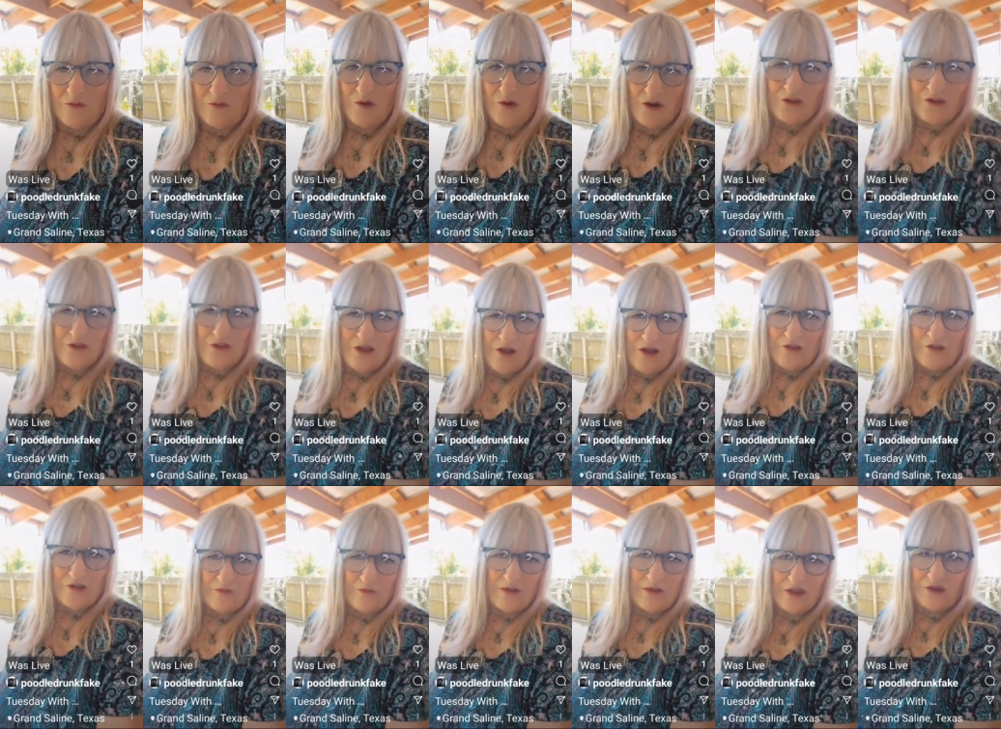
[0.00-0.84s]
One or the
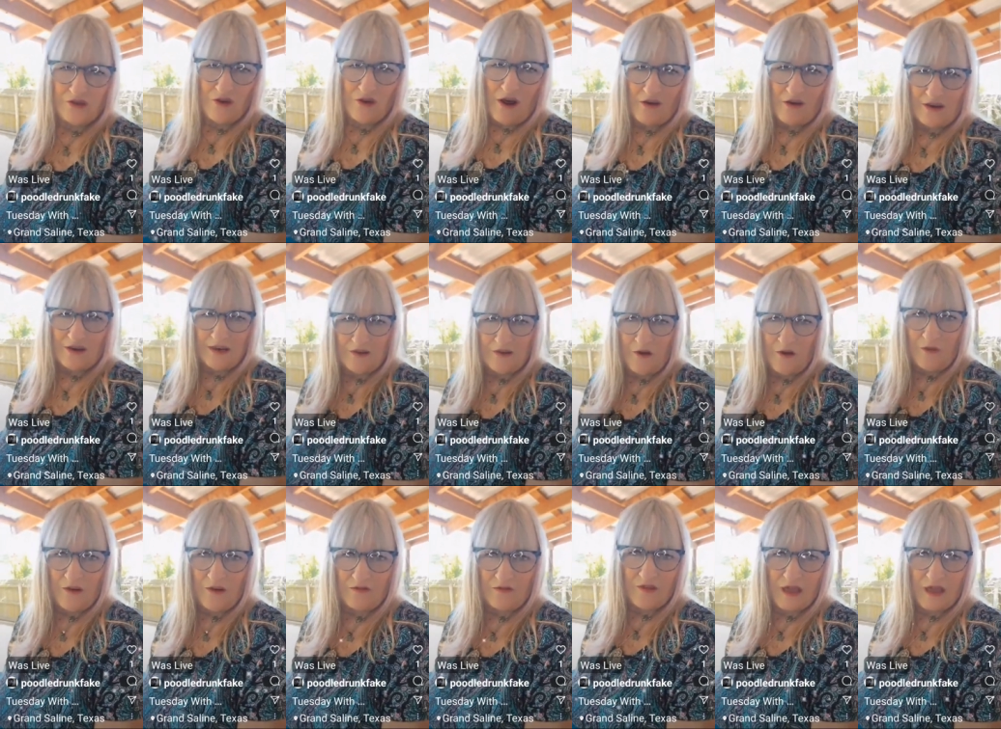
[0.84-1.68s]
other, but you already know
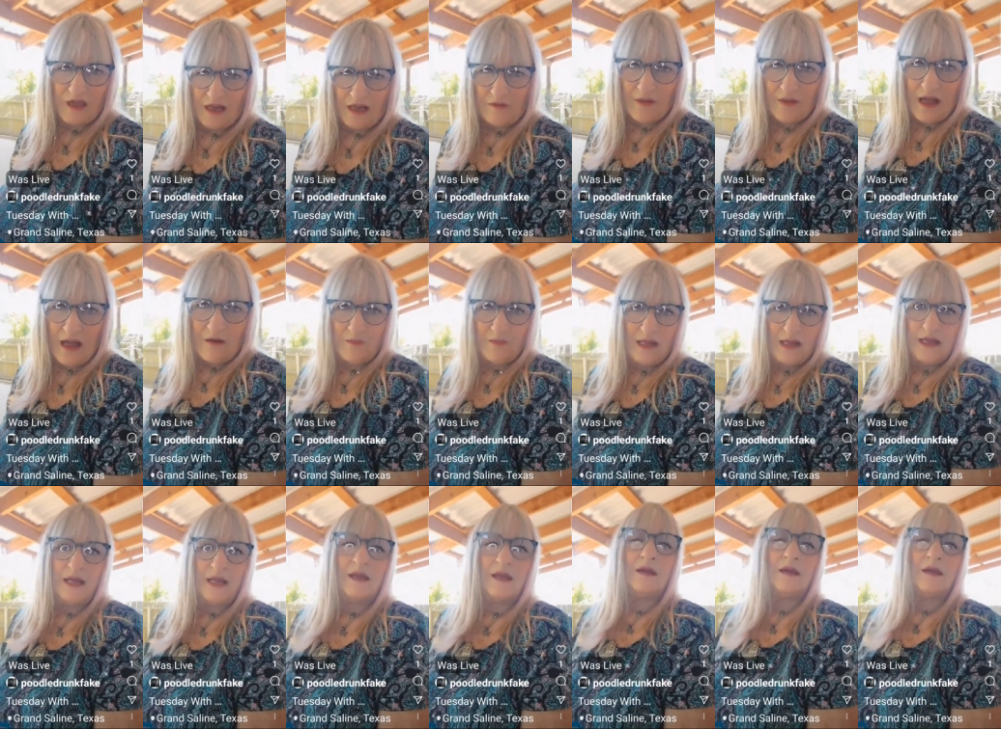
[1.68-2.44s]
everything about me.